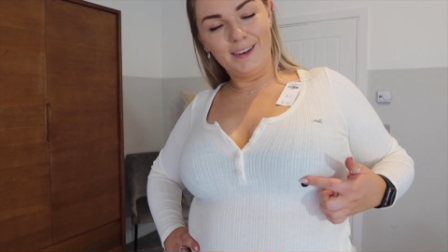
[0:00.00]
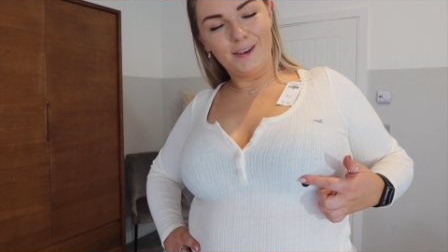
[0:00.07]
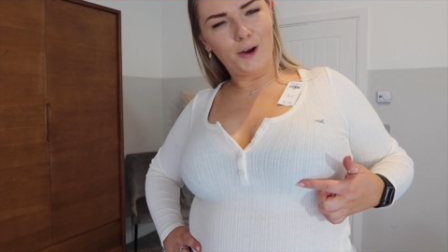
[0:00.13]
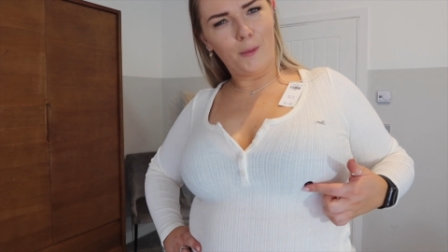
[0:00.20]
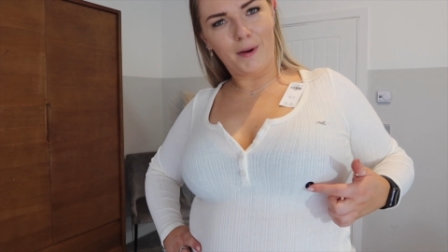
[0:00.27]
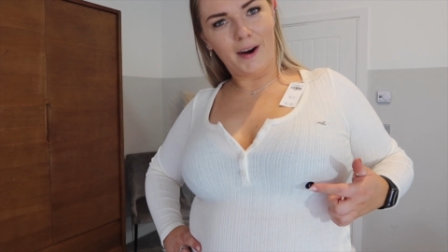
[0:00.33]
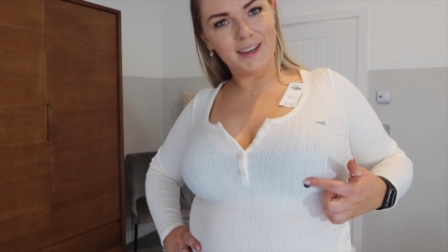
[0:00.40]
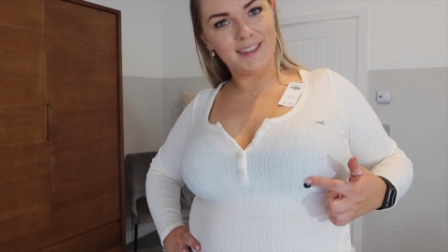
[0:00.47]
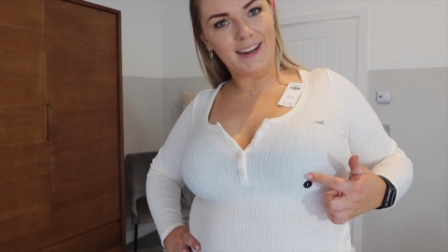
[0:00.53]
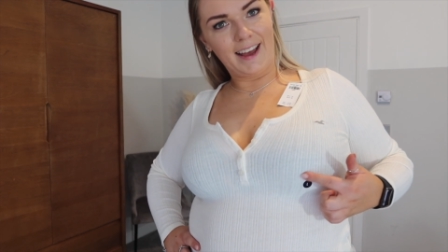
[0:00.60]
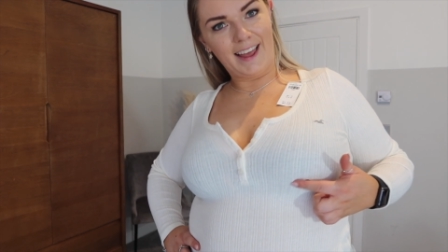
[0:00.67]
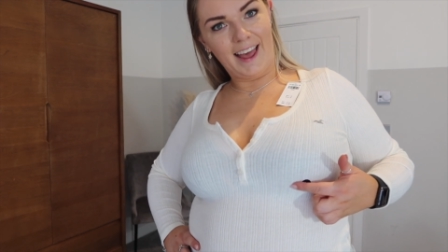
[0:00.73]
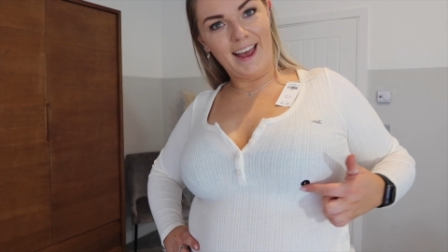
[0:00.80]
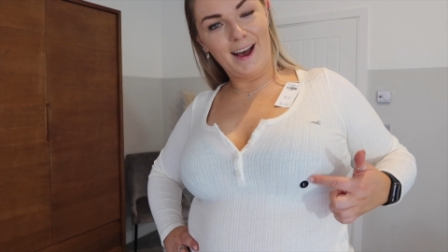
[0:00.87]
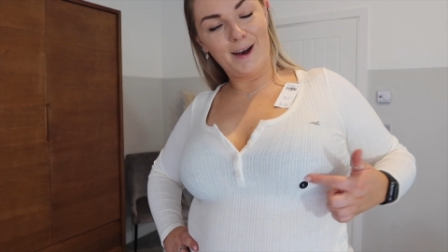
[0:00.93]
Not price
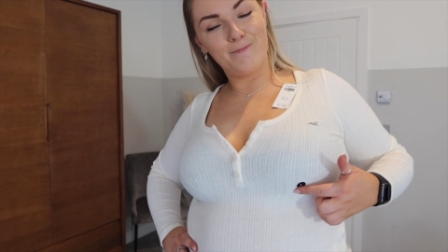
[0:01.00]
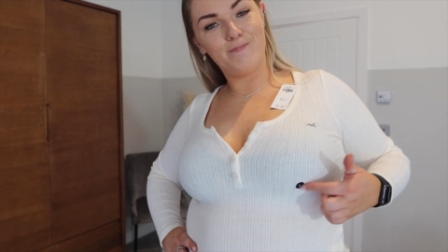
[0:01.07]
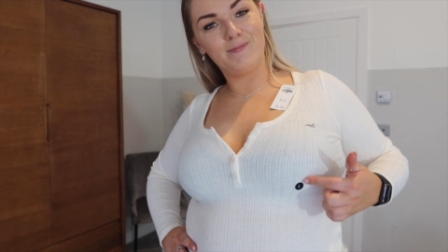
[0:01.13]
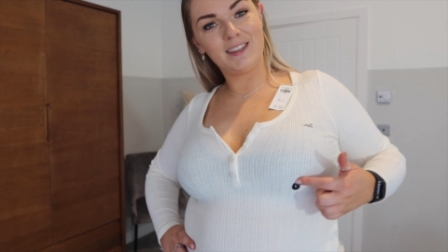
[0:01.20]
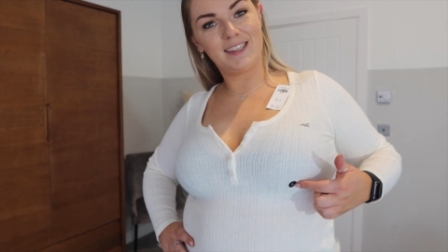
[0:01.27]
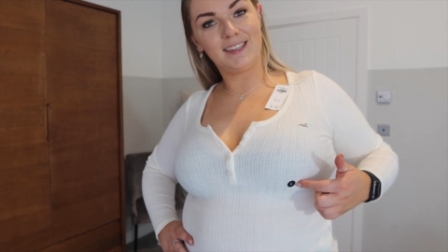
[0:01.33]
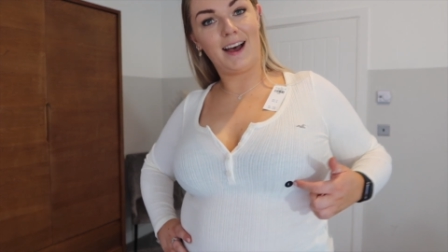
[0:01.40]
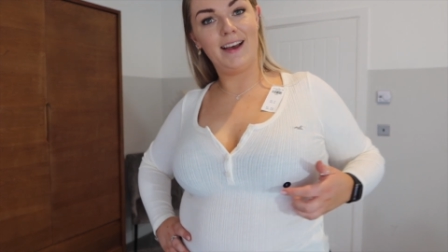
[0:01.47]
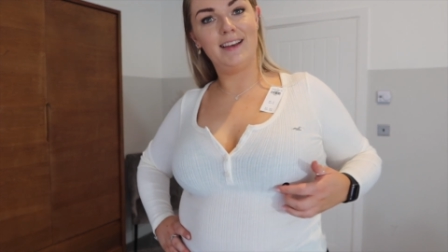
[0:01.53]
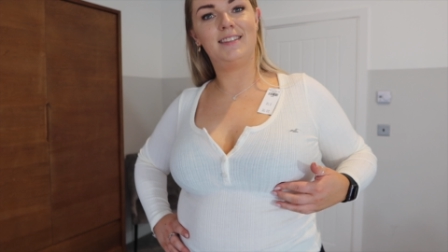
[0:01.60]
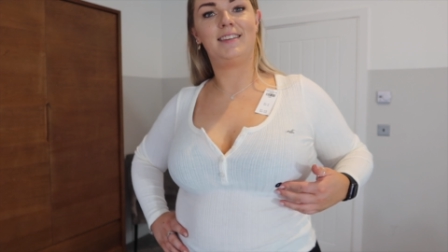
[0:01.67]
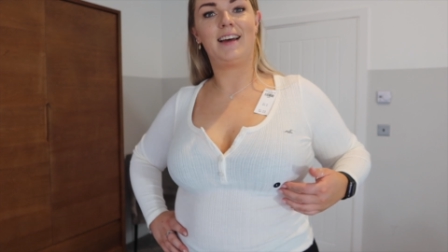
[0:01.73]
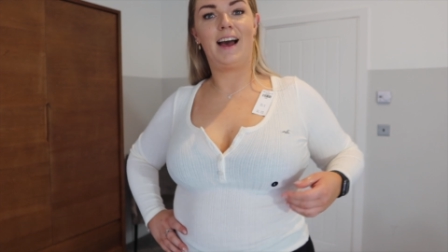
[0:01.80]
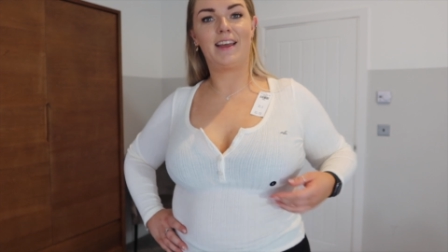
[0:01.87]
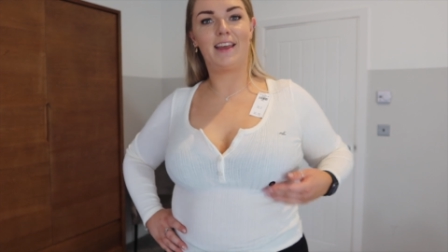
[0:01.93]
tag, a
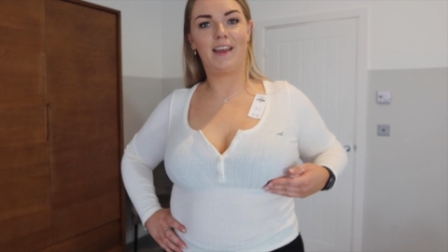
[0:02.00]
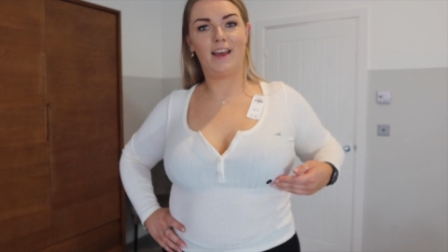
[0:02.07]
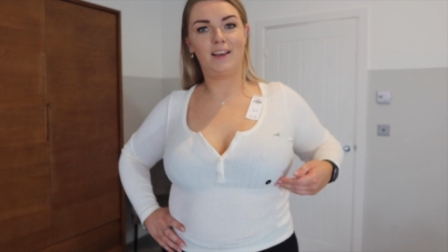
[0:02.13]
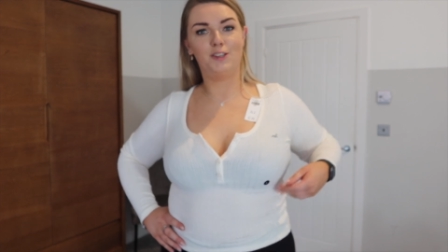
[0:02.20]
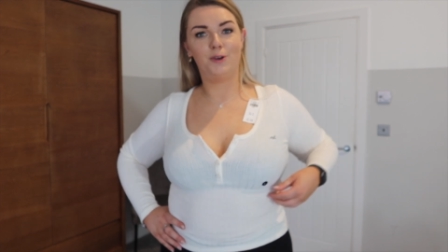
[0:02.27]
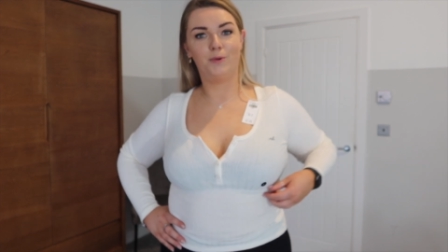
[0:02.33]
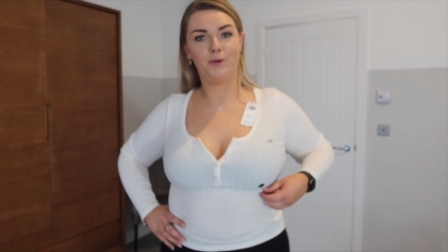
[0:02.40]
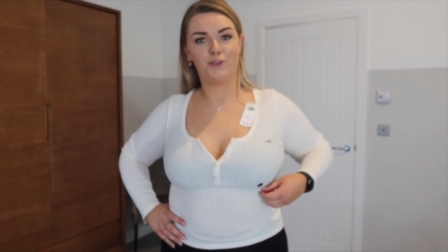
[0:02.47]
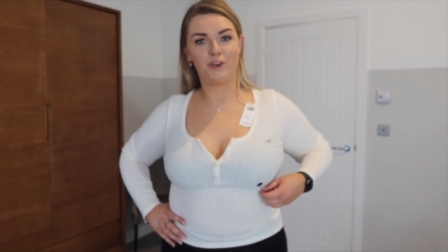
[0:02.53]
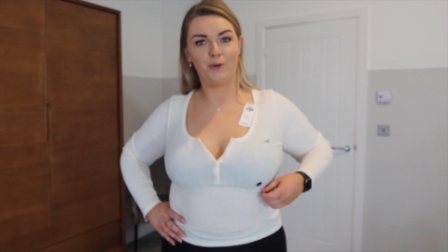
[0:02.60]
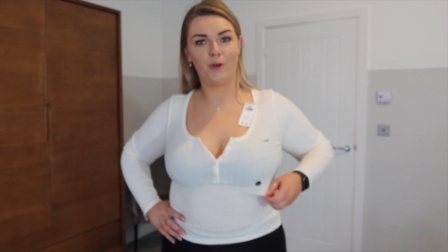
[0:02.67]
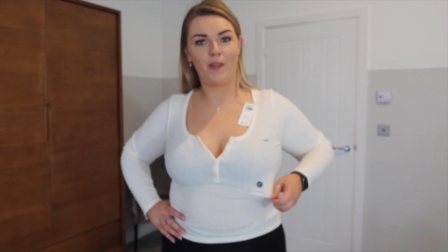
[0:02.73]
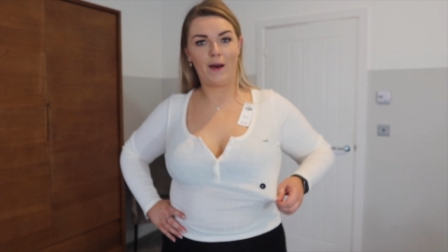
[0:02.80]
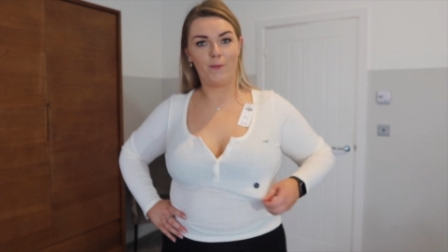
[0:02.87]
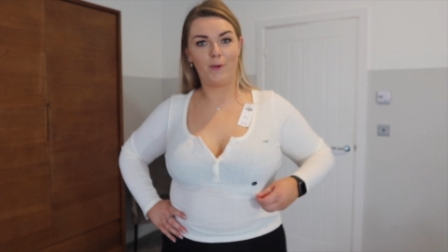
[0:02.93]
size tag, in case you're wondering
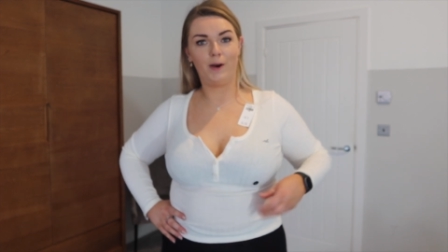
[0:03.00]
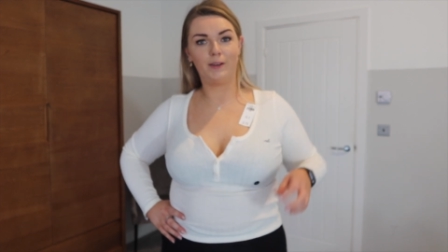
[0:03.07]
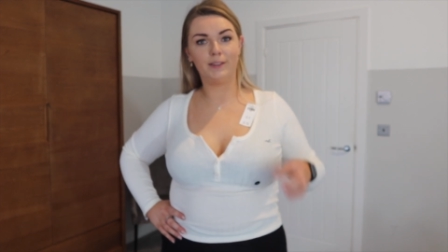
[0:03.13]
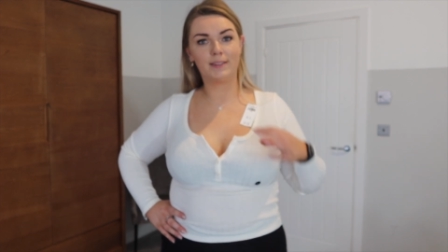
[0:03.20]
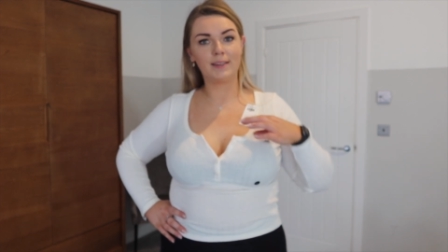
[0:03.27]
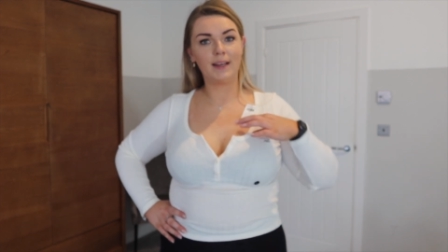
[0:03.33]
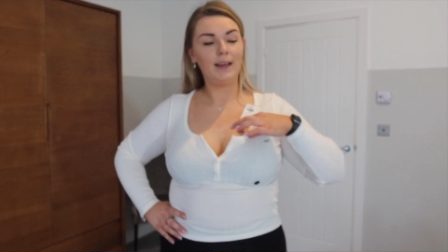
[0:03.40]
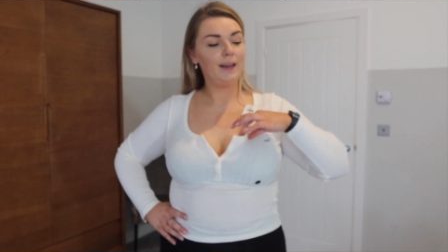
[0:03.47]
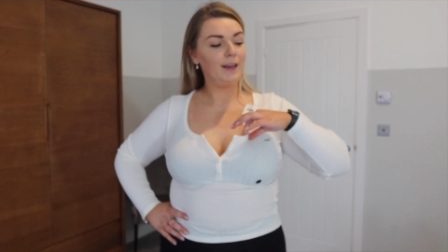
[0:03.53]
what that was.